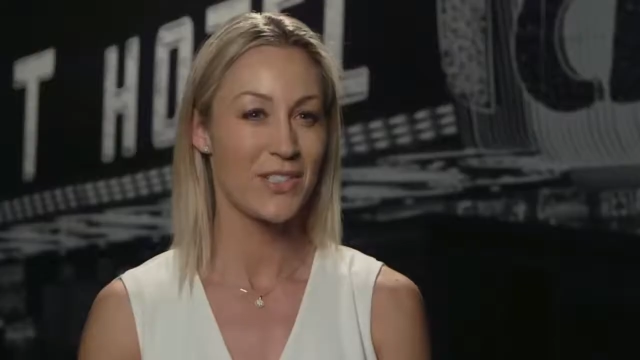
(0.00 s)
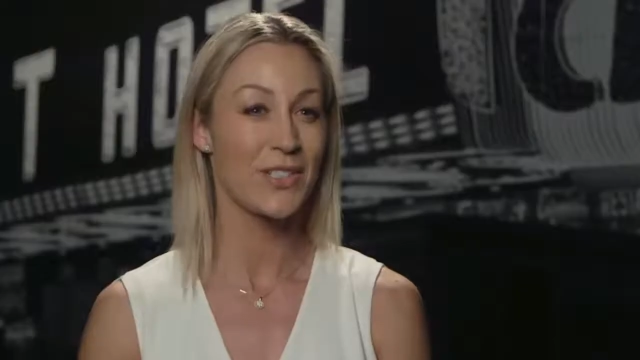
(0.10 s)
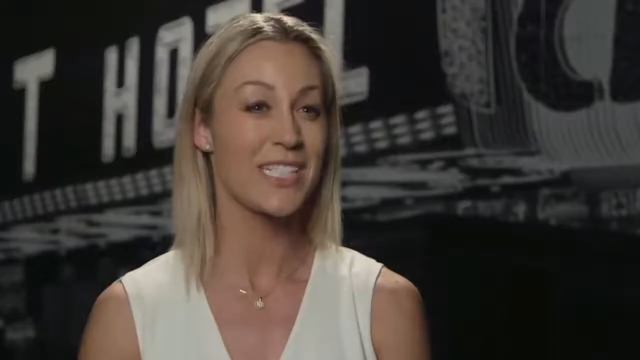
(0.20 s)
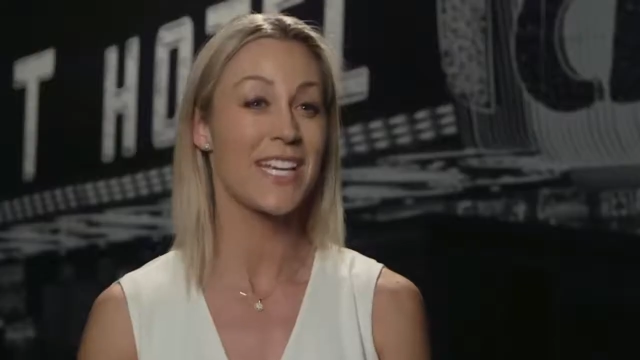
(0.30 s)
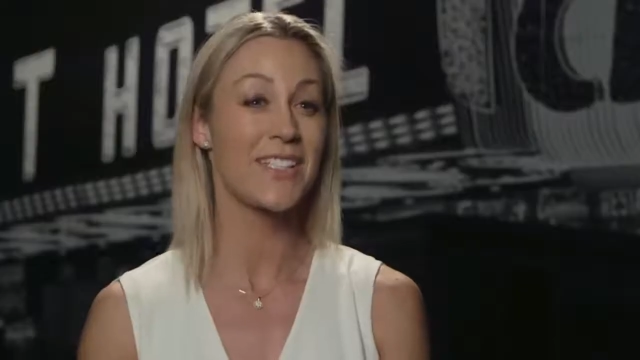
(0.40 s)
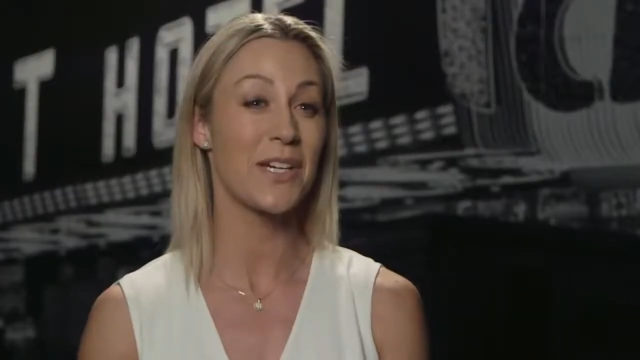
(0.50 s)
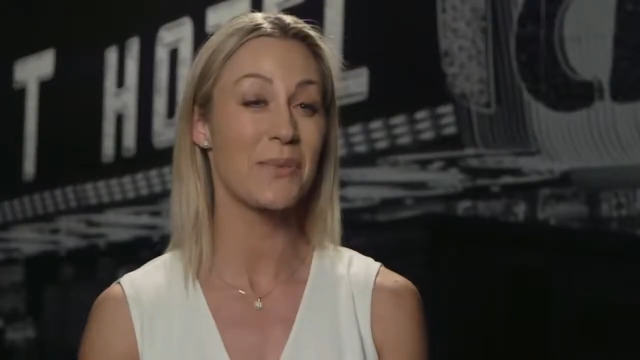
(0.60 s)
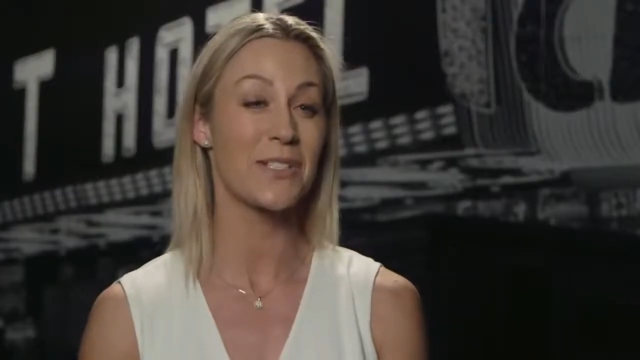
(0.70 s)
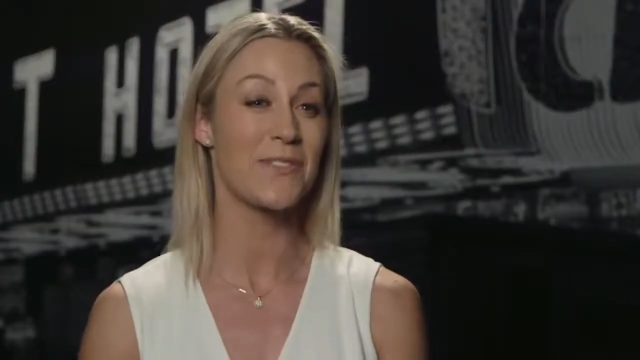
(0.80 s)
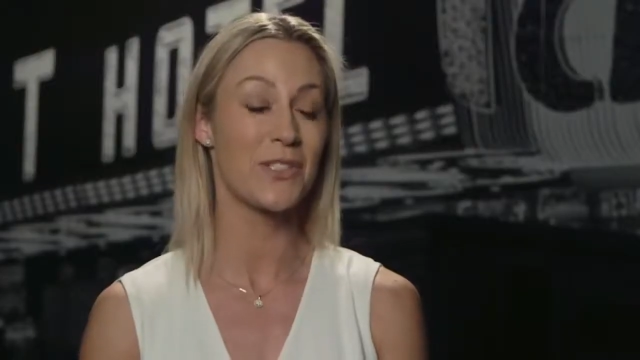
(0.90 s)
George, thank you so
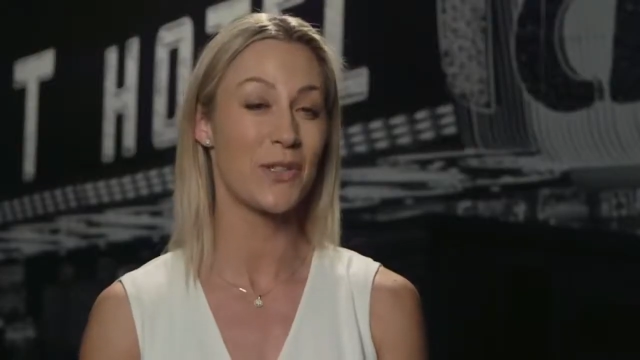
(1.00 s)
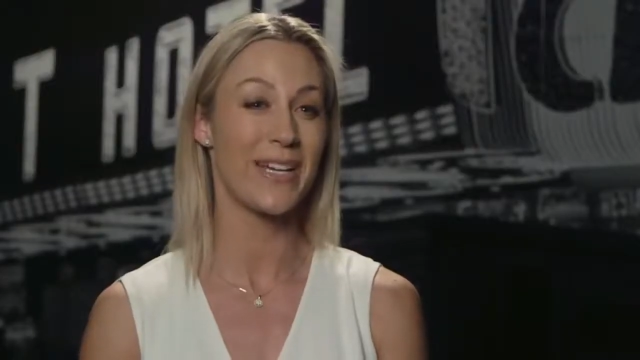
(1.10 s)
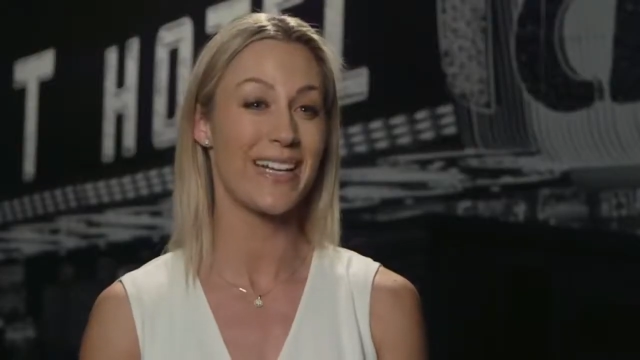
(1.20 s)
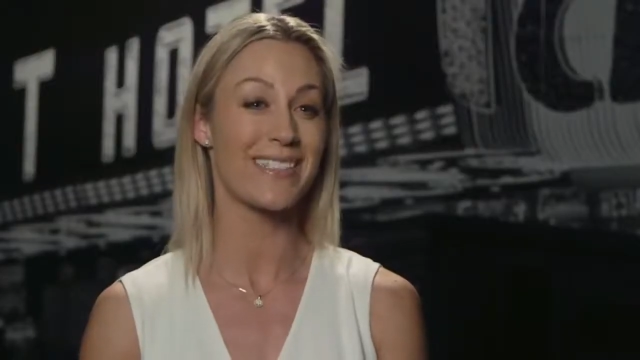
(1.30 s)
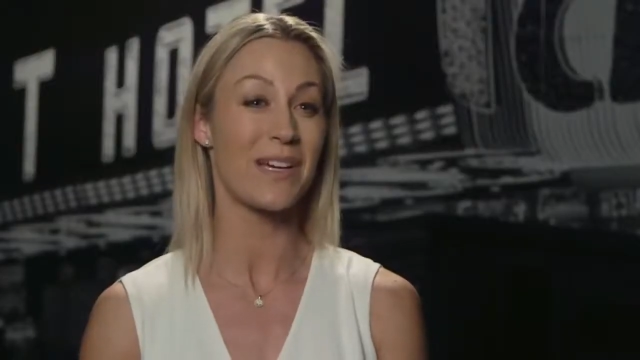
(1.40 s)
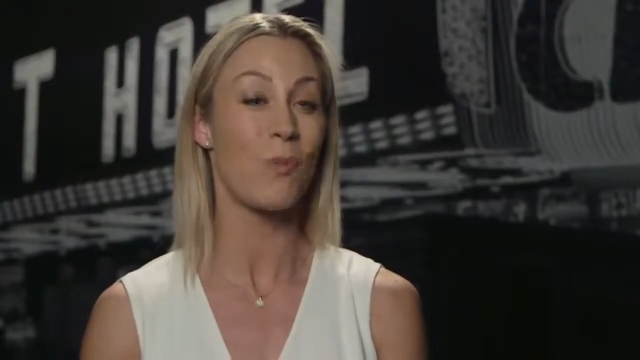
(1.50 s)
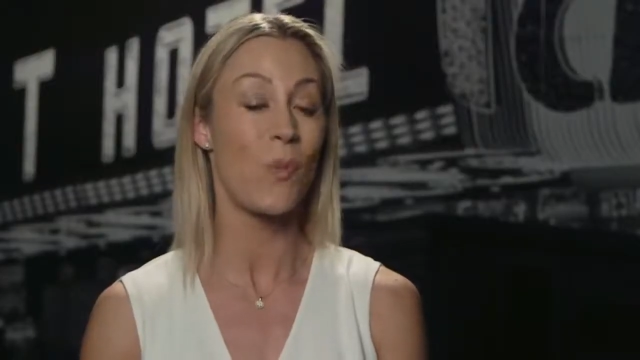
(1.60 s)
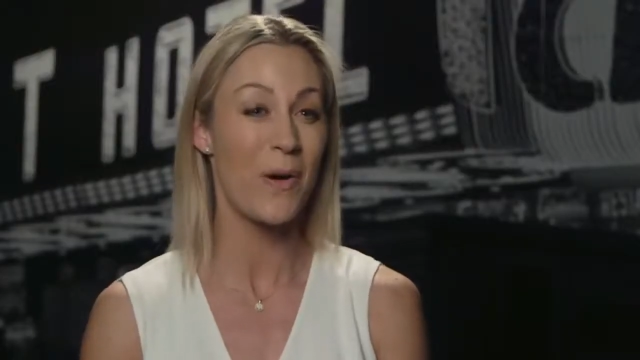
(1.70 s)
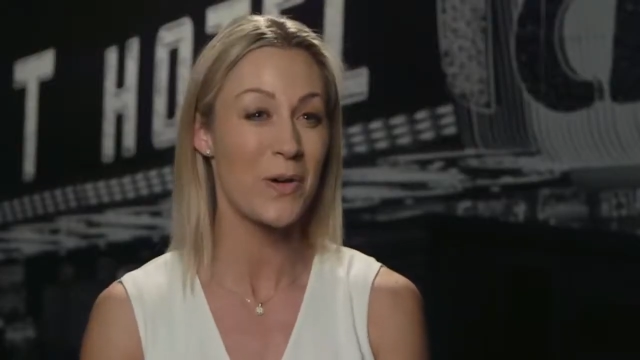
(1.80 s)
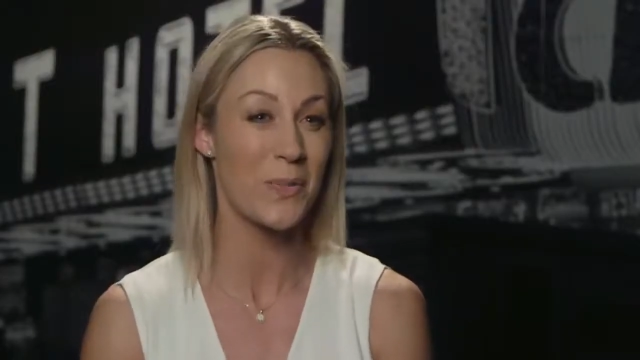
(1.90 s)
much for joining us and
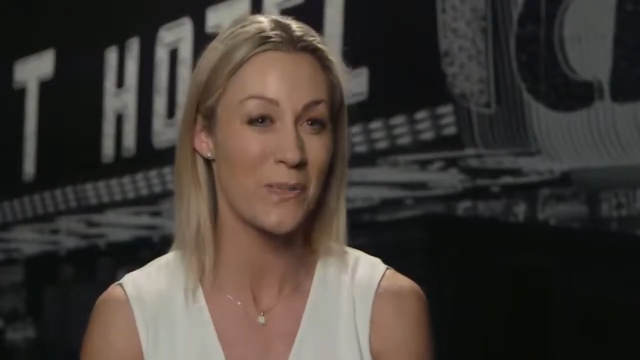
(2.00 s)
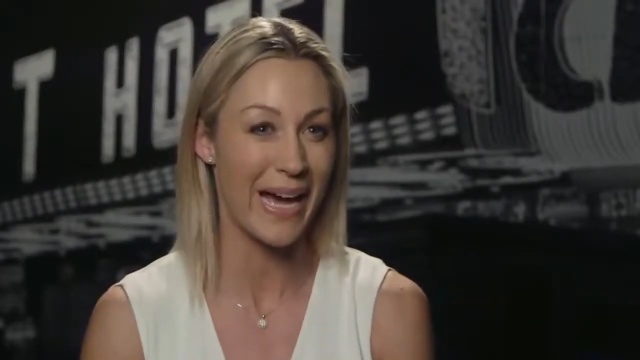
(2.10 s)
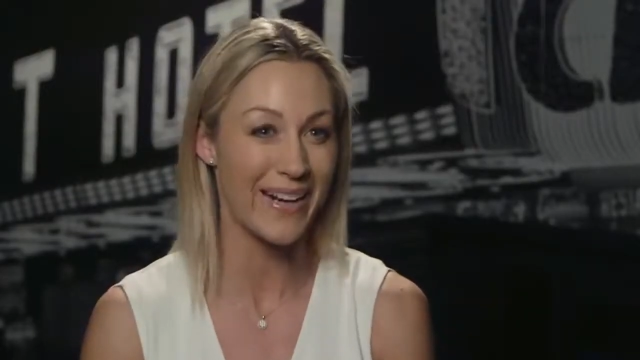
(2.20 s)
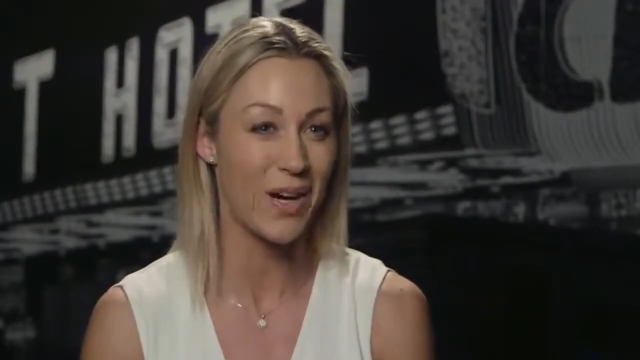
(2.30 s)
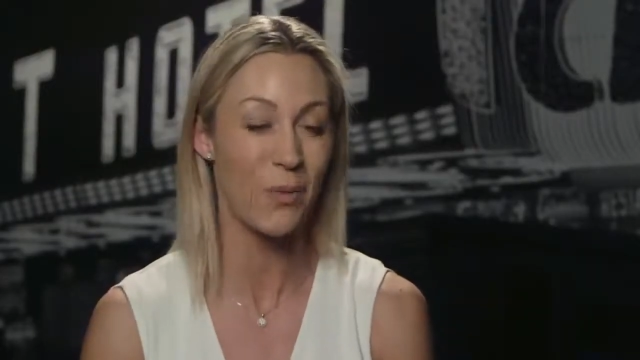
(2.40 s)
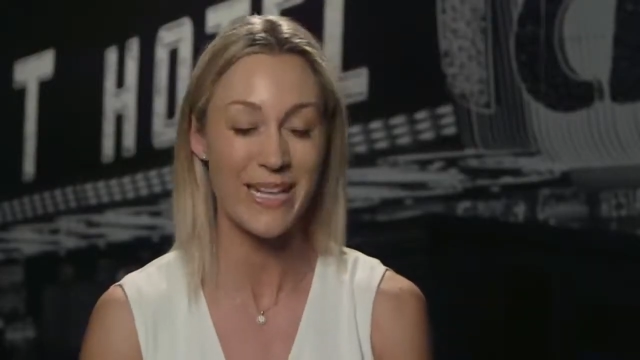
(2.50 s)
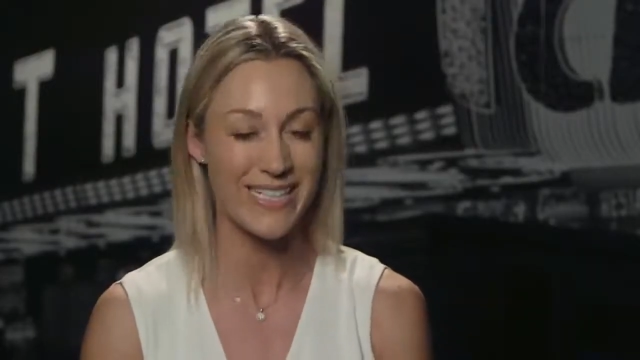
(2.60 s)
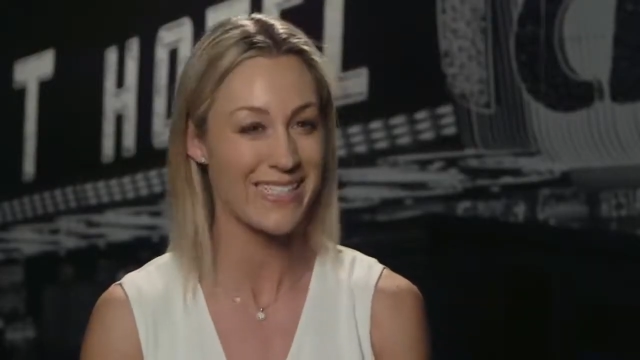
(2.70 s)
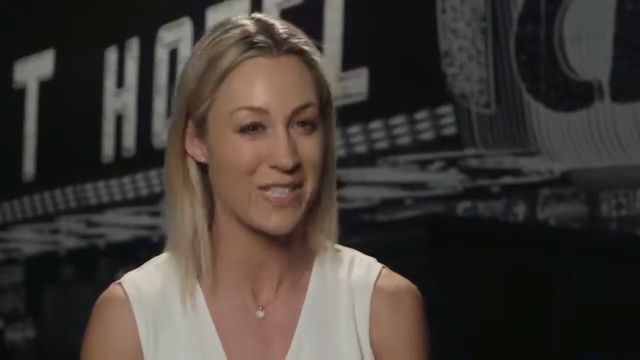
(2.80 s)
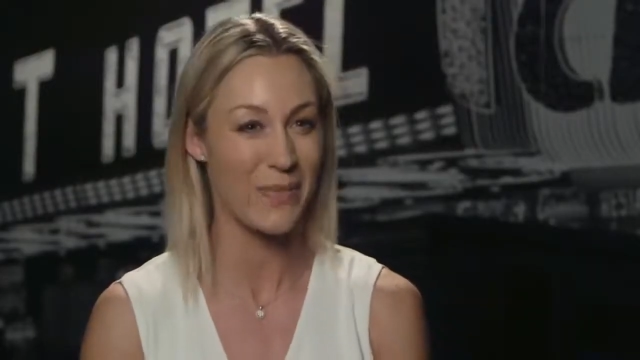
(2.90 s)
welcome back. Can't wait
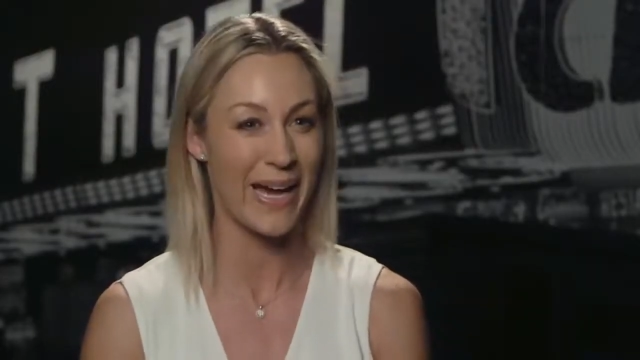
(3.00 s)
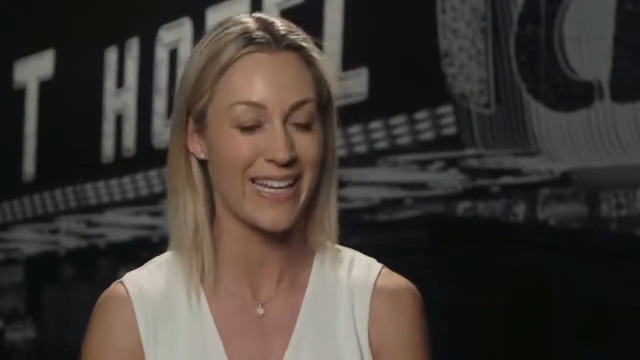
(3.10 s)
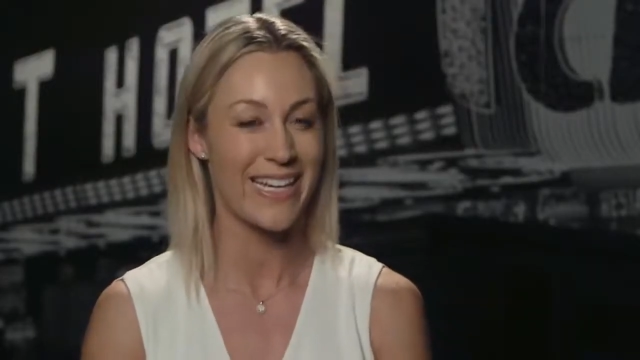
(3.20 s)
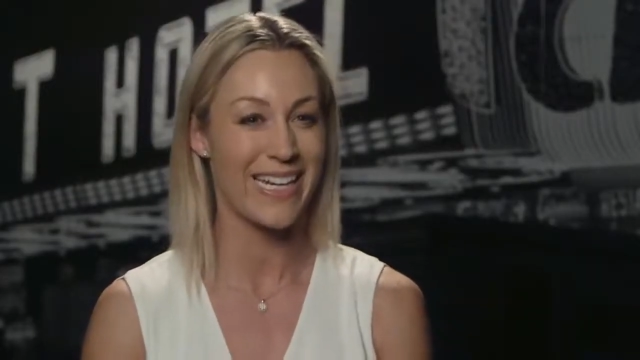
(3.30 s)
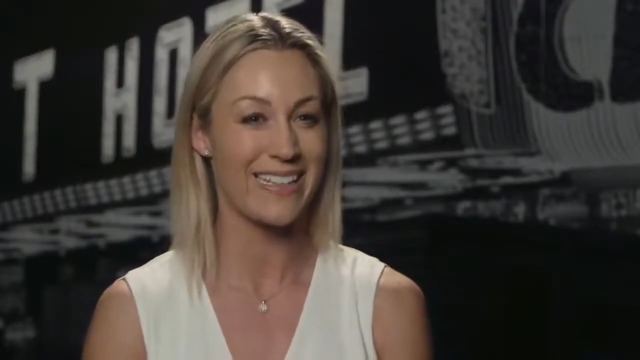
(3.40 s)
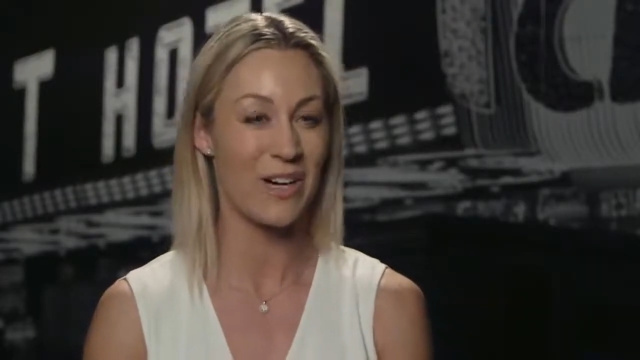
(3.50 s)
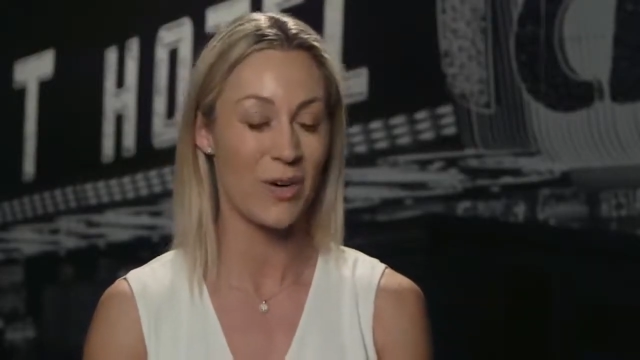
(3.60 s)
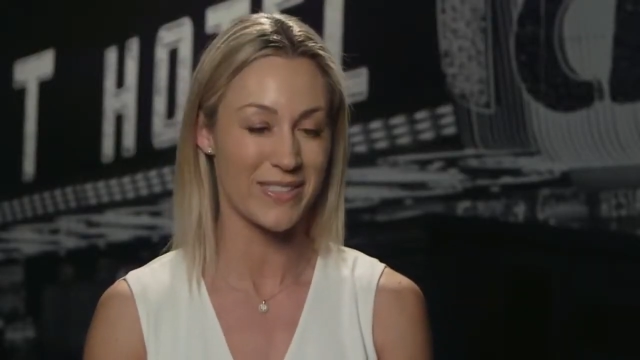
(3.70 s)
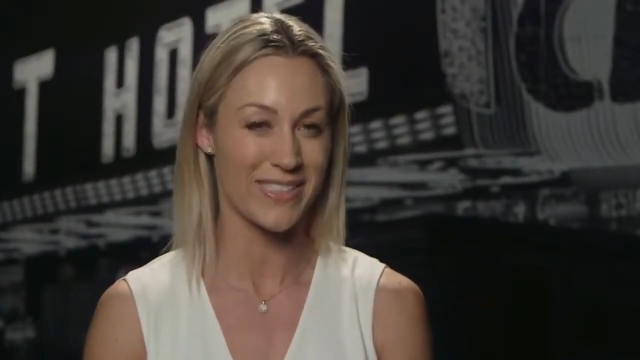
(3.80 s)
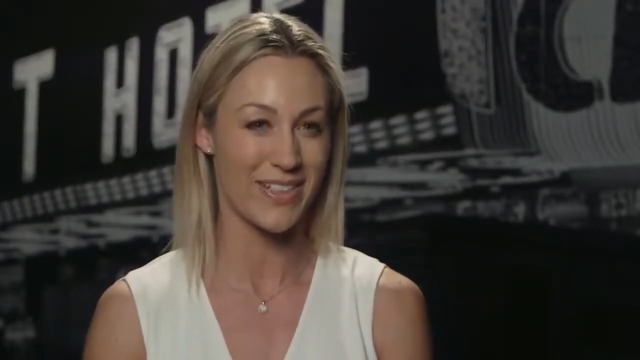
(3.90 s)
to see you back in that
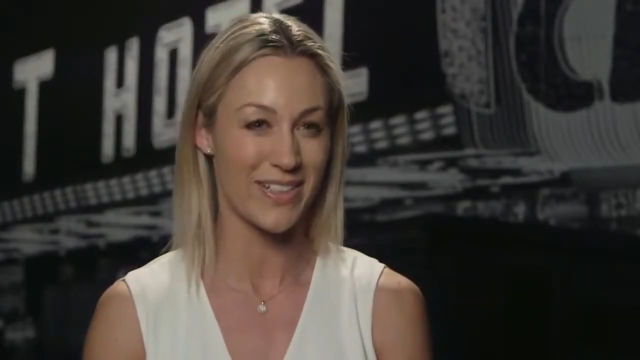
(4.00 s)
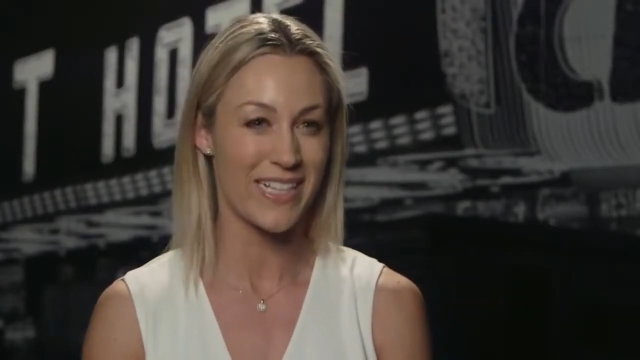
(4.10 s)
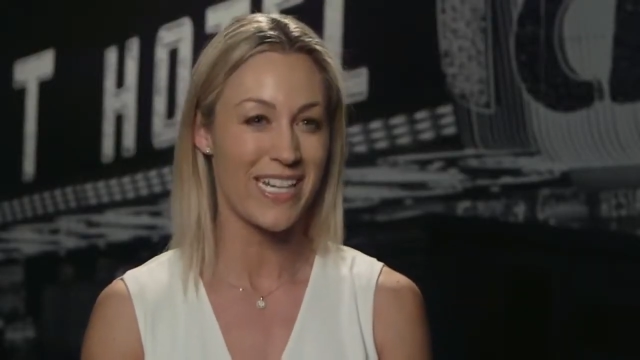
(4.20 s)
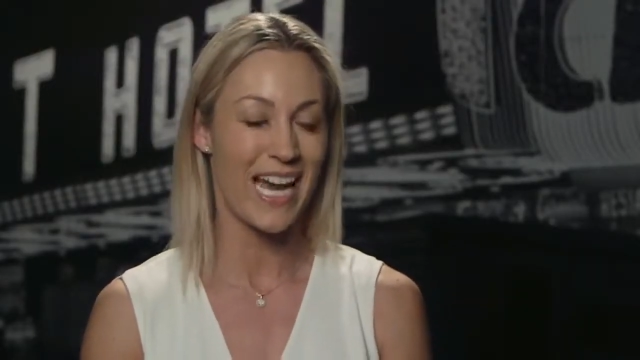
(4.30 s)
octagon.